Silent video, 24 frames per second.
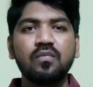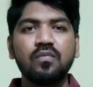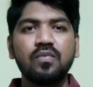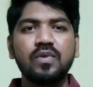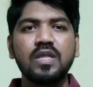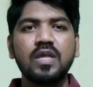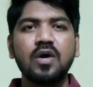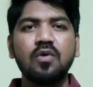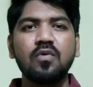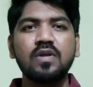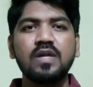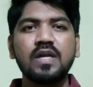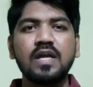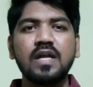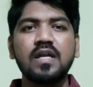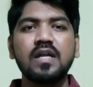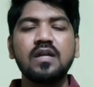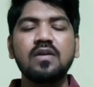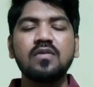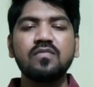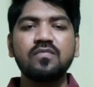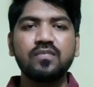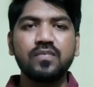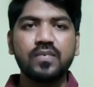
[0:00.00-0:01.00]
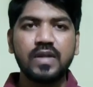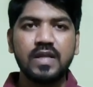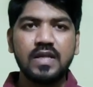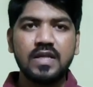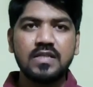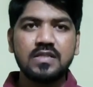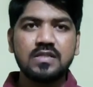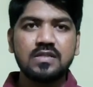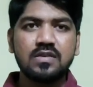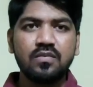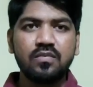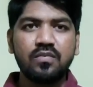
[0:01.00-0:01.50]
without getting
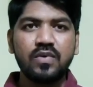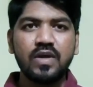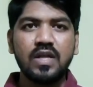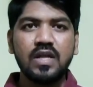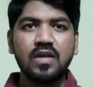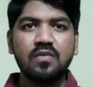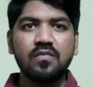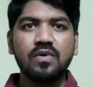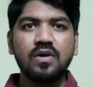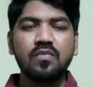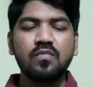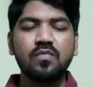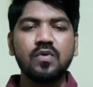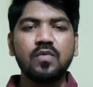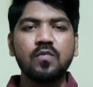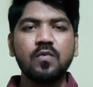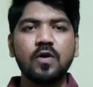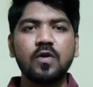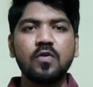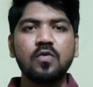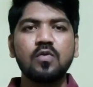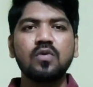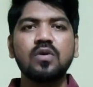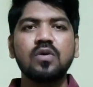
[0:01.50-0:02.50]
freeze whenever we want